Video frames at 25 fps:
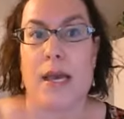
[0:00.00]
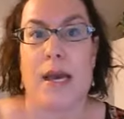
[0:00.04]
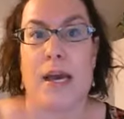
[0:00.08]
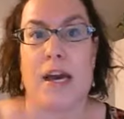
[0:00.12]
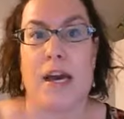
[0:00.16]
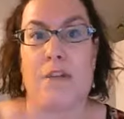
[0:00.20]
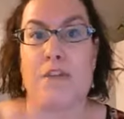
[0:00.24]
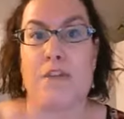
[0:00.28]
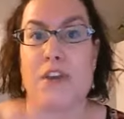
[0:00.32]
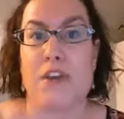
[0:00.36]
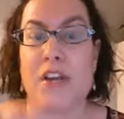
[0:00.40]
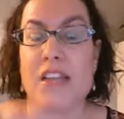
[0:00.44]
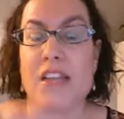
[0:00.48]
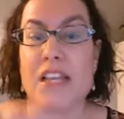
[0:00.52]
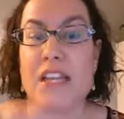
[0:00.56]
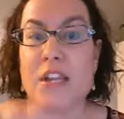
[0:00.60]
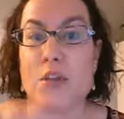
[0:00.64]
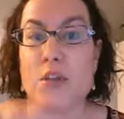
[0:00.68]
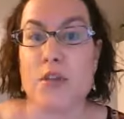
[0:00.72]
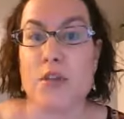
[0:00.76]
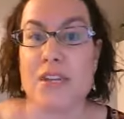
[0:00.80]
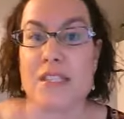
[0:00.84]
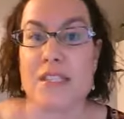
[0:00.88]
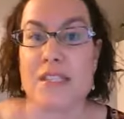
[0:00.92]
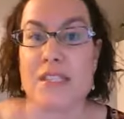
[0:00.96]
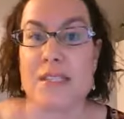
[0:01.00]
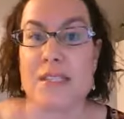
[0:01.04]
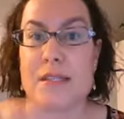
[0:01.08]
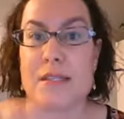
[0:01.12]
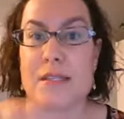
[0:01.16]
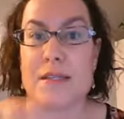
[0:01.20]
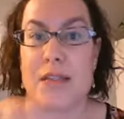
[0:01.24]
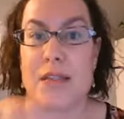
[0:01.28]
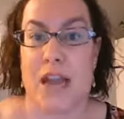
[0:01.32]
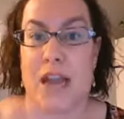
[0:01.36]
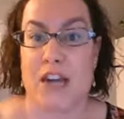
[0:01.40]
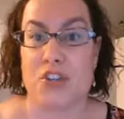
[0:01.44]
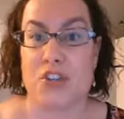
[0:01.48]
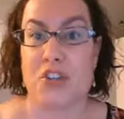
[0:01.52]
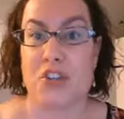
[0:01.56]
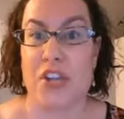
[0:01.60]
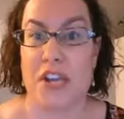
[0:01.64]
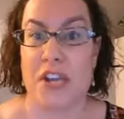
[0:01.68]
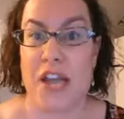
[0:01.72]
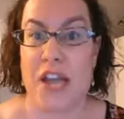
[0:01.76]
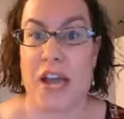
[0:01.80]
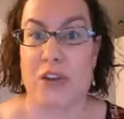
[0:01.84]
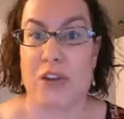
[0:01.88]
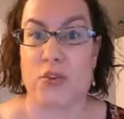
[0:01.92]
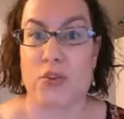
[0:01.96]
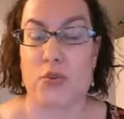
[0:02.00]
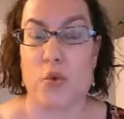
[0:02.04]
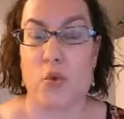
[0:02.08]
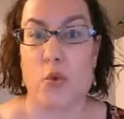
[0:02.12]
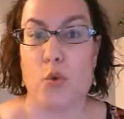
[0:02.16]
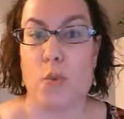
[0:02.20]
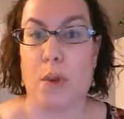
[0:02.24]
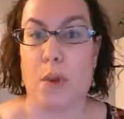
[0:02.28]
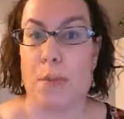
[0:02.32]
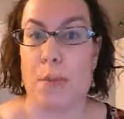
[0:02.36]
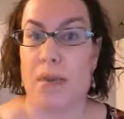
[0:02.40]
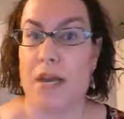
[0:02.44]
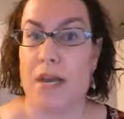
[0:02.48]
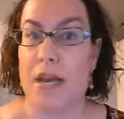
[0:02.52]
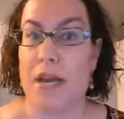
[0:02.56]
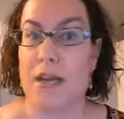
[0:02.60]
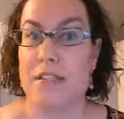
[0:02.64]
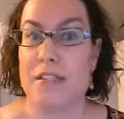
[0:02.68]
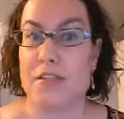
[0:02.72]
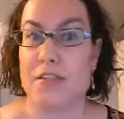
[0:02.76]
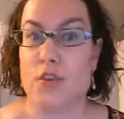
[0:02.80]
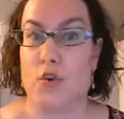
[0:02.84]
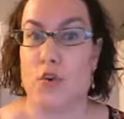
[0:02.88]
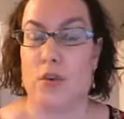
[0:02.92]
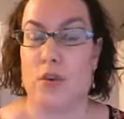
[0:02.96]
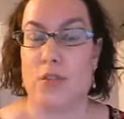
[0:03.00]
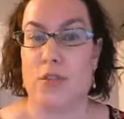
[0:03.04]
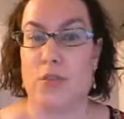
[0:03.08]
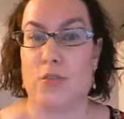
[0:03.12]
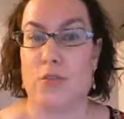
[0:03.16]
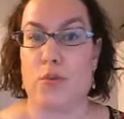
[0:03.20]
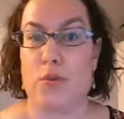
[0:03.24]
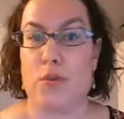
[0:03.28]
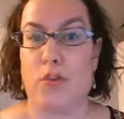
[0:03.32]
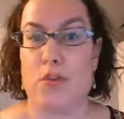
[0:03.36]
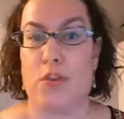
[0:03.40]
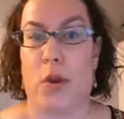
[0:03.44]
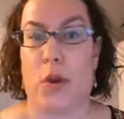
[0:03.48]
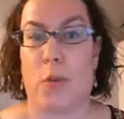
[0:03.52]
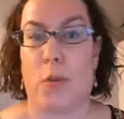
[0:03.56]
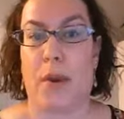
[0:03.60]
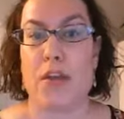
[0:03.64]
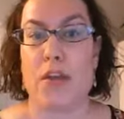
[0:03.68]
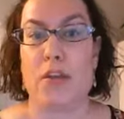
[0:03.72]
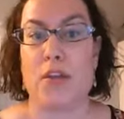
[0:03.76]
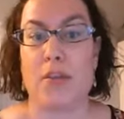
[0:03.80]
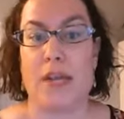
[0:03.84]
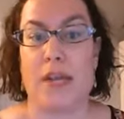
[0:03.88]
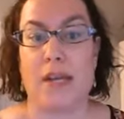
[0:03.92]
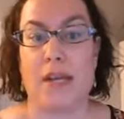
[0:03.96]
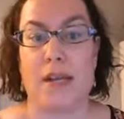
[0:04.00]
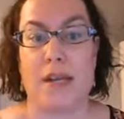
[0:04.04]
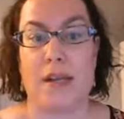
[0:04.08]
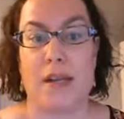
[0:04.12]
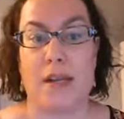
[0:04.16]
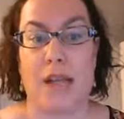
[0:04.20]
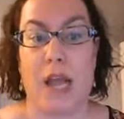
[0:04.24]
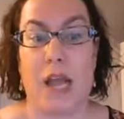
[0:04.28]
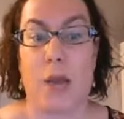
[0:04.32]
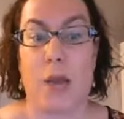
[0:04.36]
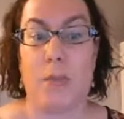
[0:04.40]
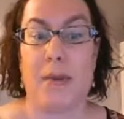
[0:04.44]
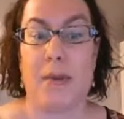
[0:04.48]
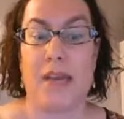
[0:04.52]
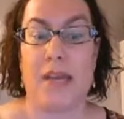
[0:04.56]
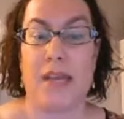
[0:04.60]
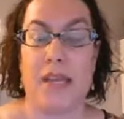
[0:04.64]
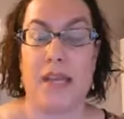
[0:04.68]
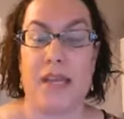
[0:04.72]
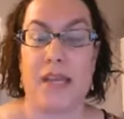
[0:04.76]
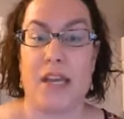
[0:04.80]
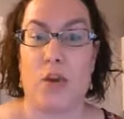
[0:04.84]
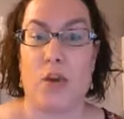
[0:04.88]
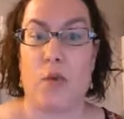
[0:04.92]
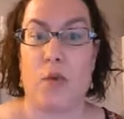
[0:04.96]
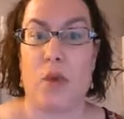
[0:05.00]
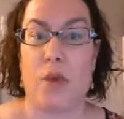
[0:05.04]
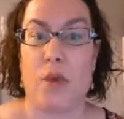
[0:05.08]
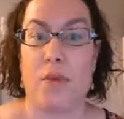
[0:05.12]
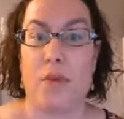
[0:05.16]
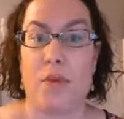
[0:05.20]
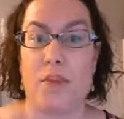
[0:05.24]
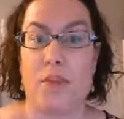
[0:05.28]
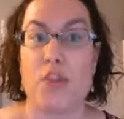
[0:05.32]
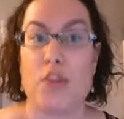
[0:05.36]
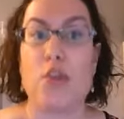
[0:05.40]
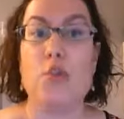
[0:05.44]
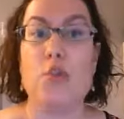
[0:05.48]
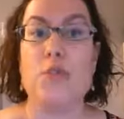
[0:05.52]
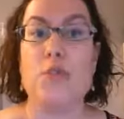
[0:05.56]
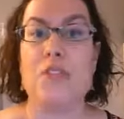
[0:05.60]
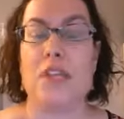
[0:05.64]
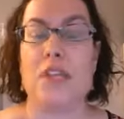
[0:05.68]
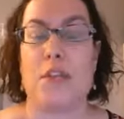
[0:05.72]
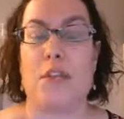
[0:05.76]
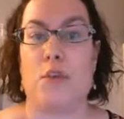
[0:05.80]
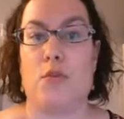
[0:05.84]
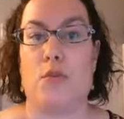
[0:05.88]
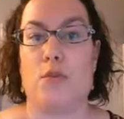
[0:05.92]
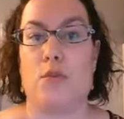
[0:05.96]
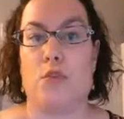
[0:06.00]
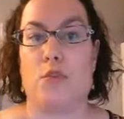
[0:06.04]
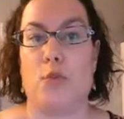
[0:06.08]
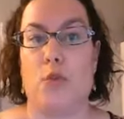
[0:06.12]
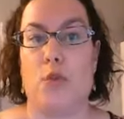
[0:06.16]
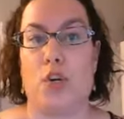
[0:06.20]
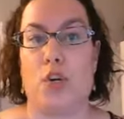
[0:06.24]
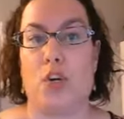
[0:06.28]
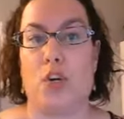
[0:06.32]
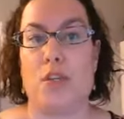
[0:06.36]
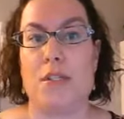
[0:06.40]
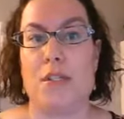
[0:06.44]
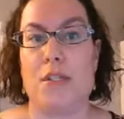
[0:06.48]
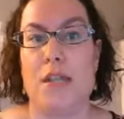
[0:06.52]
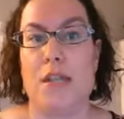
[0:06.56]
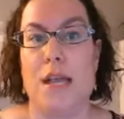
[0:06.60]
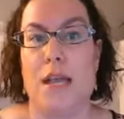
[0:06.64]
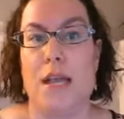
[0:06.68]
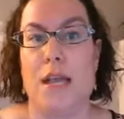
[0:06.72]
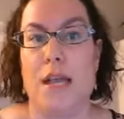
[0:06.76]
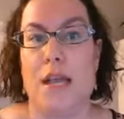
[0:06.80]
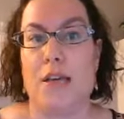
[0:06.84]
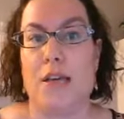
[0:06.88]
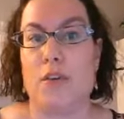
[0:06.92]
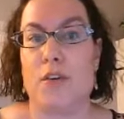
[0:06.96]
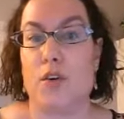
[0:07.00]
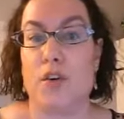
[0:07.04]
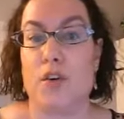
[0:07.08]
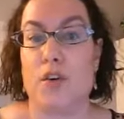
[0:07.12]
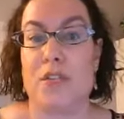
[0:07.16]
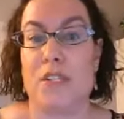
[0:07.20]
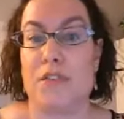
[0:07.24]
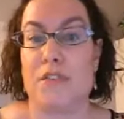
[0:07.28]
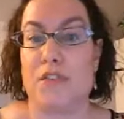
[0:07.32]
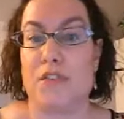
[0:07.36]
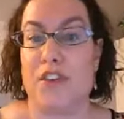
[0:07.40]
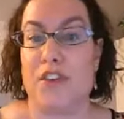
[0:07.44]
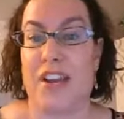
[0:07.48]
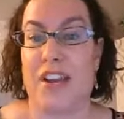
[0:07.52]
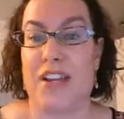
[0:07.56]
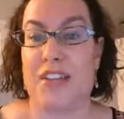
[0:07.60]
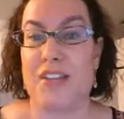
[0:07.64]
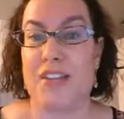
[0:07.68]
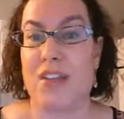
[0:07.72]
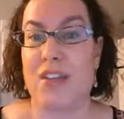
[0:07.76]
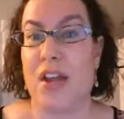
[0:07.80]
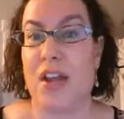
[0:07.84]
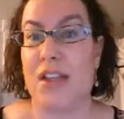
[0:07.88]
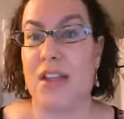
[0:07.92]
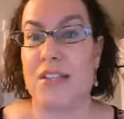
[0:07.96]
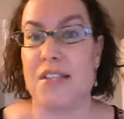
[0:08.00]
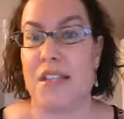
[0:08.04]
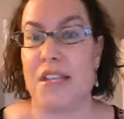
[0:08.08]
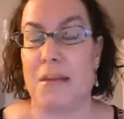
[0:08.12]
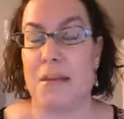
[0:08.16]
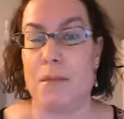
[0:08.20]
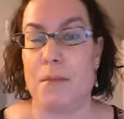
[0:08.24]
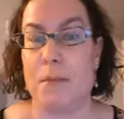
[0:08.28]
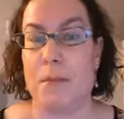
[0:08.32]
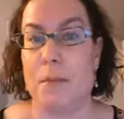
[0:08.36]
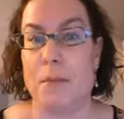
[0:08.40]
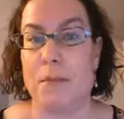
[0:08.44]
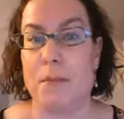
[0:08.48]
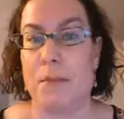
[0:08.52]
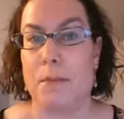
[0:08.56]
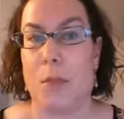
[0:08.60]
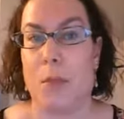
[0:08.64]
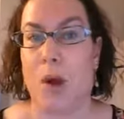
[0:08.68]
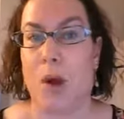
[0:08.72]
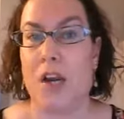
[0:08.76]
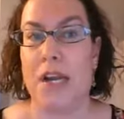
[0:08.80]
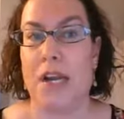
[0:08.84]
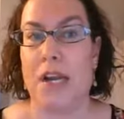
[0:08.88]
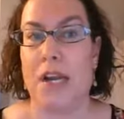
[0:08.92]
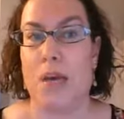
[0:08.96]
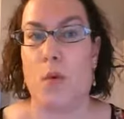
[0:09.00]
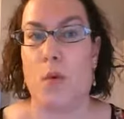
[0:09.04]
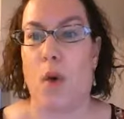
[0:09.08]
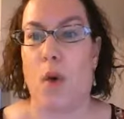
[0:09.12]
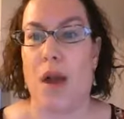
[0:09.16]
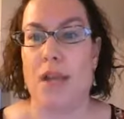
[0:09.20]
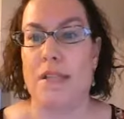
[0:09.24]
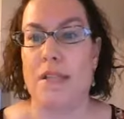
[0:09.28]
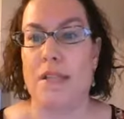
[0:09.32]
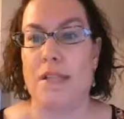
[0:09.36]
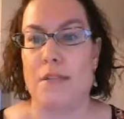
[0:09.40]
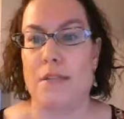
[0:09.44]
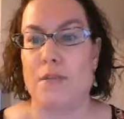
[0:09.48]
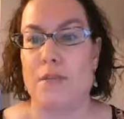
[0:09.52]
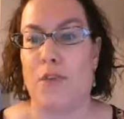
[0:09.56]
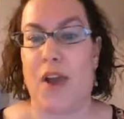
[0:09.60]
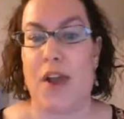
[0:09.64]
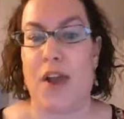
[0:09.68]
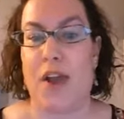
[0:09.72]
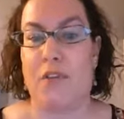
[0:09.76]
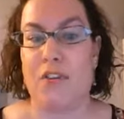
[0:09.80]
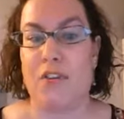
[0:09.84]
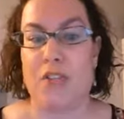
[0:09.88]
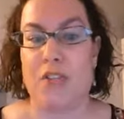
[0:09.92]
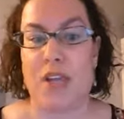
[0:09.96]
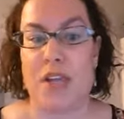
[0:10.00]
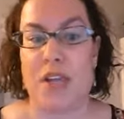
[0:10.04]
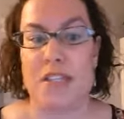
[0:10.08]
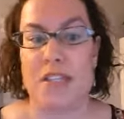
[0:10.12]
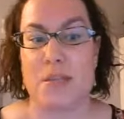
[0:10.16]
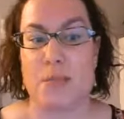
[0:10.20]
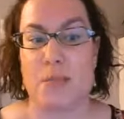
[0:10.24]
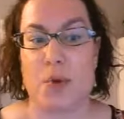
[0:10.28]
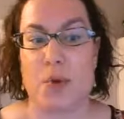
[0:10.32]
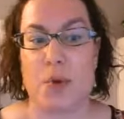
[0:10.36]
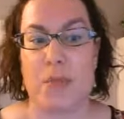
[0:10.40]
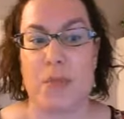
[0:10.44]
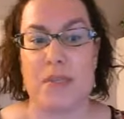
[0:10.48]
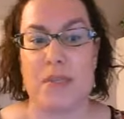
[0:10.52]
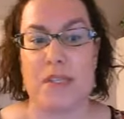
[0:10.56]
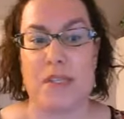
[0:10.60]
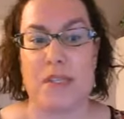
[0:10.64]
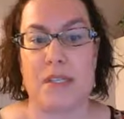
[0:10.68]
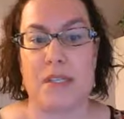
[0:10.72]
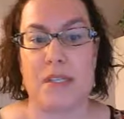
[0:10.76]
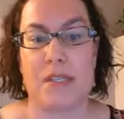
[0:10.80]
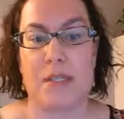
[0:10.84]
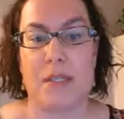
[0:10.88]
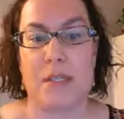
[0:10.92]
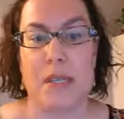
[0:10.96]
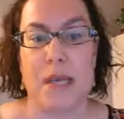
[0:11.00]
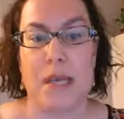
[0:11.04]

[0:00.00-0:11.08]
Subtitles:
Very little is actually natural, but because, of course, those words aren't regulated, a company can get away with using those words. And of course, it's very enticing marketing-wise and for advertising purposes.